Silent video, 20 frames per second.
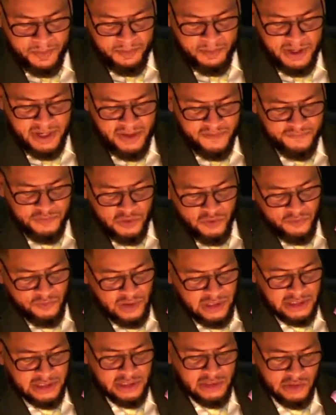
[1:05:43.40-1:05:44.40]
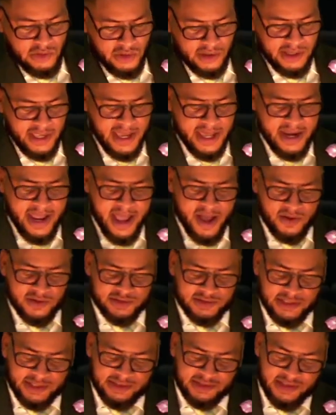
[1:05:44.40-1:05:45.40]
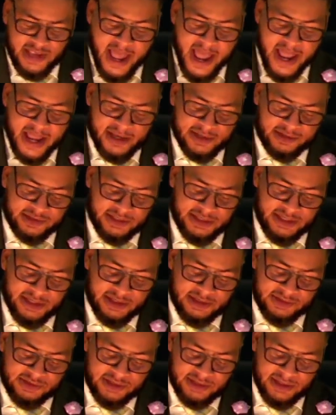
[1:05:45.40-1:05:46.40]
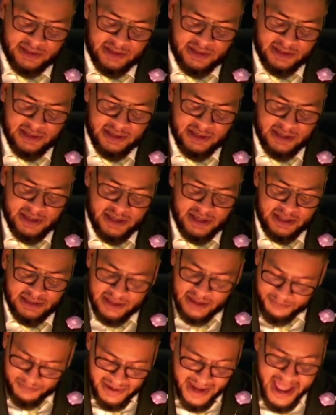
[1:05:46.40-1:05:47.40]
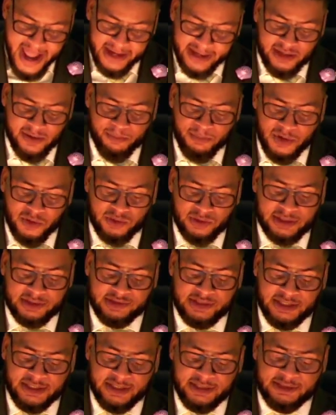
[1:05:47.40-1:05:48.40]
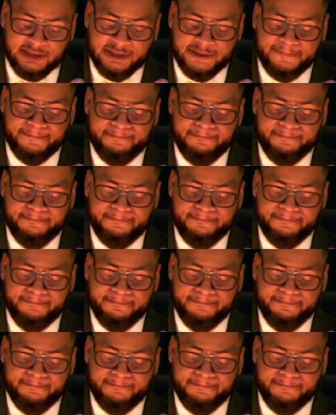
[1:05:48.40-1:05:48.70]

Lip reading: but if you really look at our societies in the black communities,